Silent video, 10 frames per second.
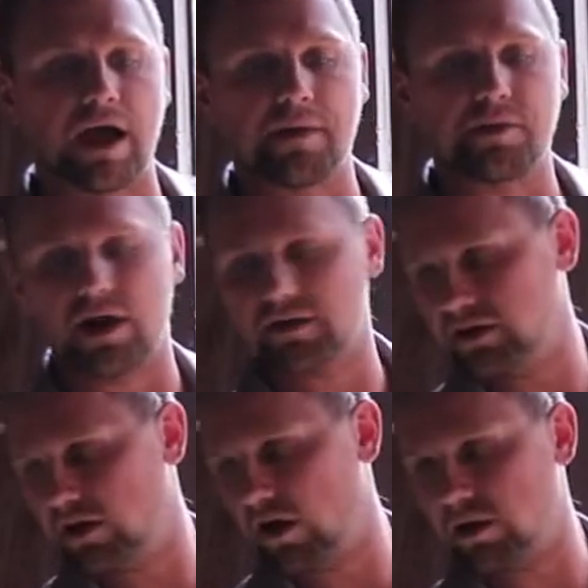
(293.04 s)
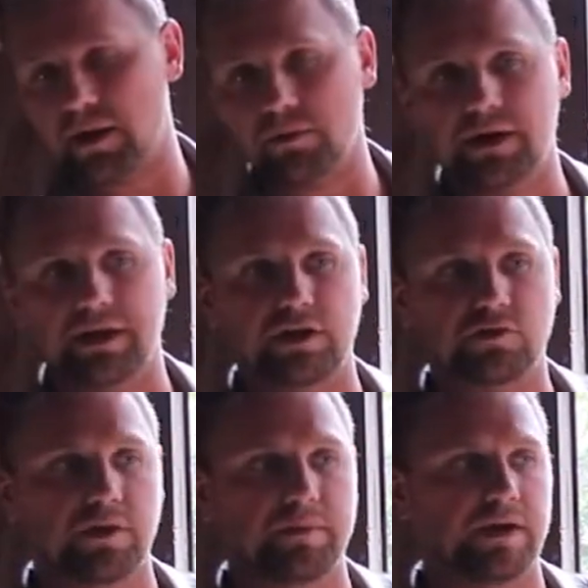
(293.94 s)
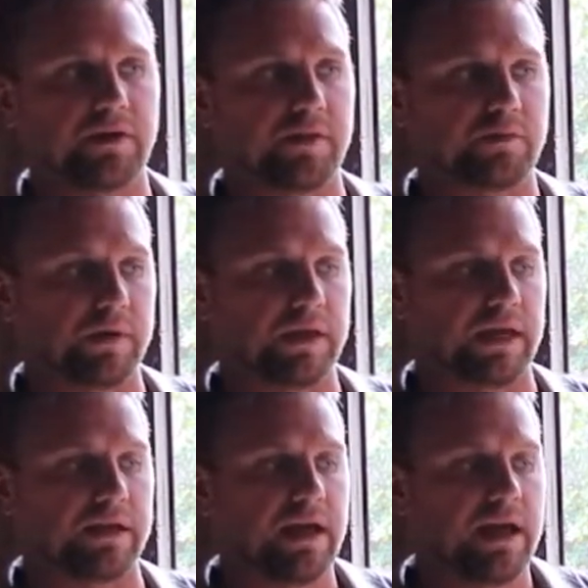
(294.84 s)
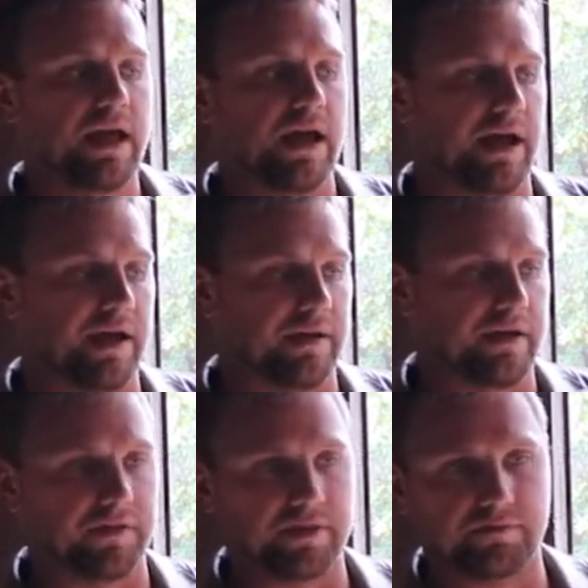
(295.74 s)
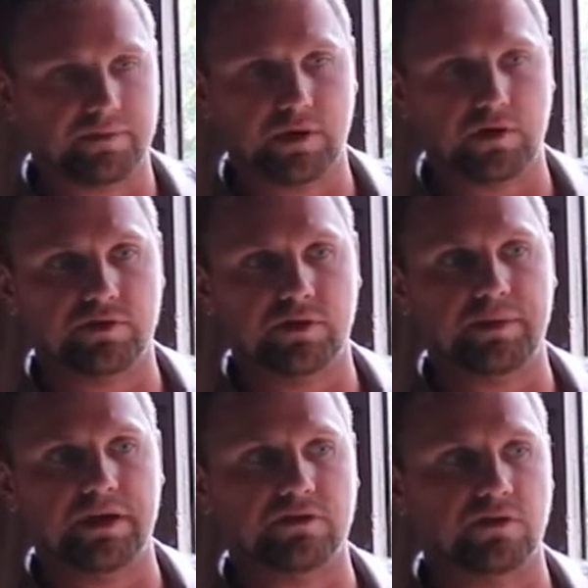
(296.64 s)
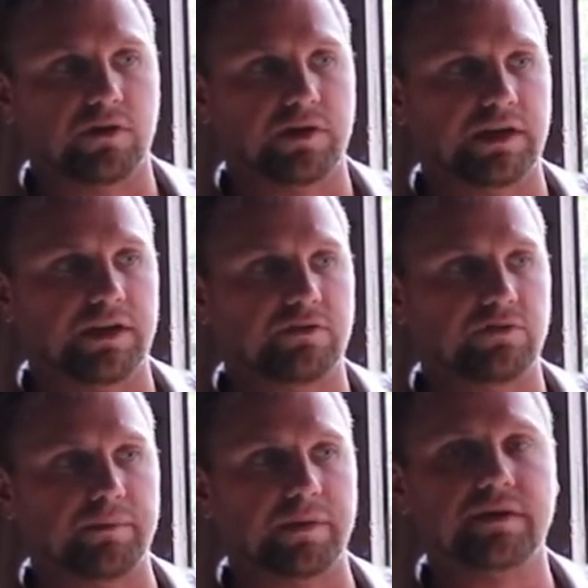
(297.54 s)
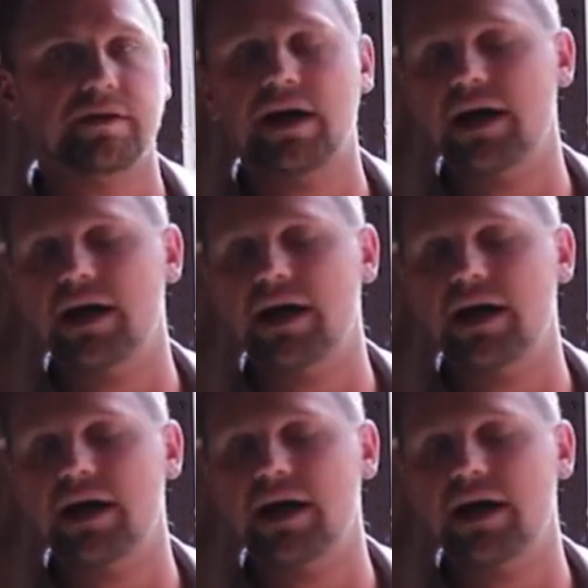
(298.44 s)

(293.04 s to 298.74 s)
They're actually all about ready to get a treatment here this weekend. Everything from the goats to the pigs are all going to get a treatment.